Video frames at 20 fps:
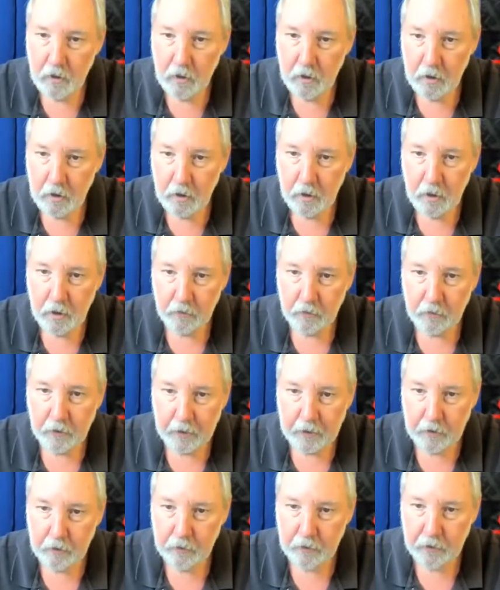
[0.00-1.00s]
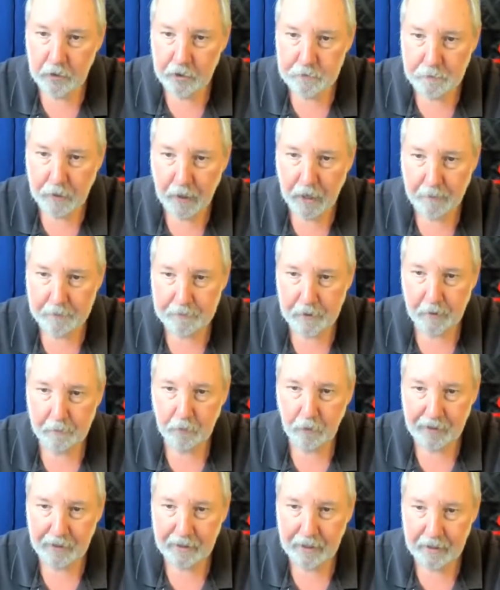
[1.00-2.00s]
All right, who else popped up
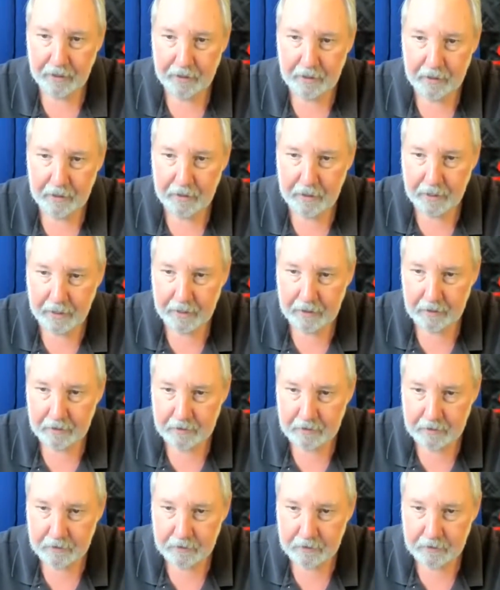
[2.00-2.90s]
while I did that?